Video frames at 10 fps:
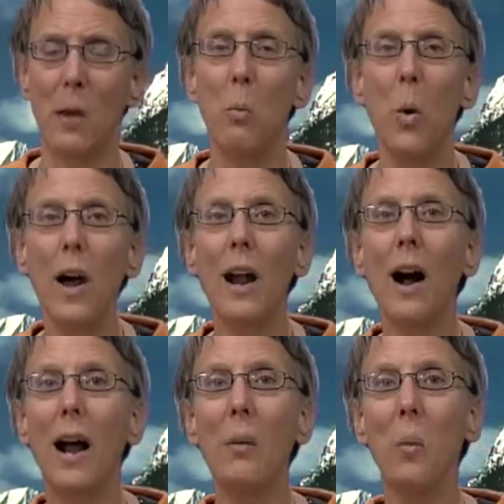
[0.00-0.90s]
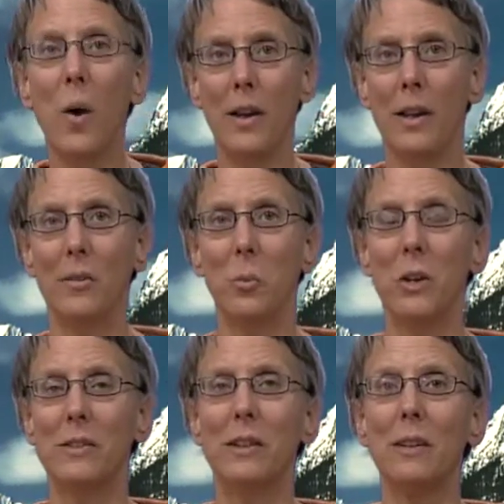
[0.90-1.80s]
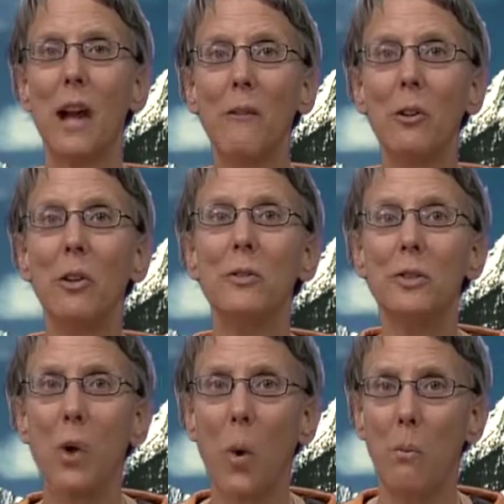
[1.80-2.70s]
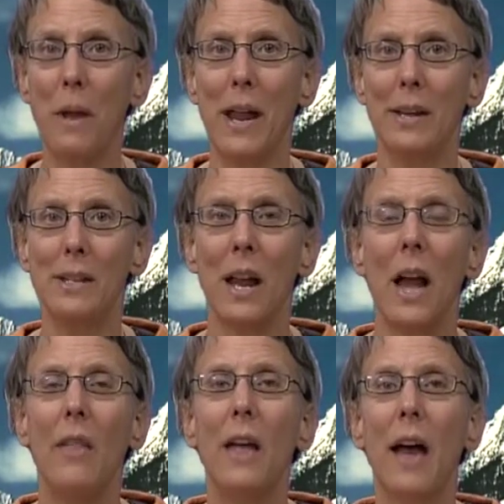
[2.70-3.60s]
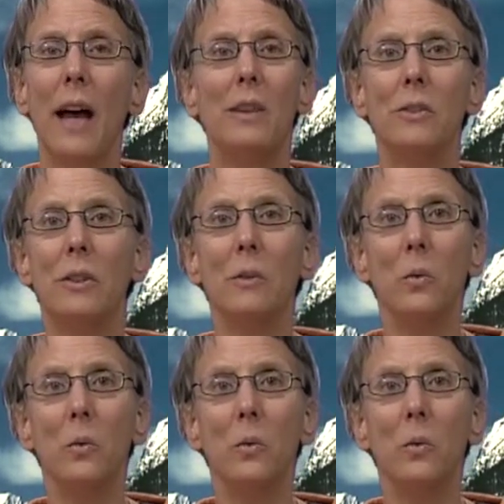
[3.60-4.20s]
And what I wanted was the level of soulmate that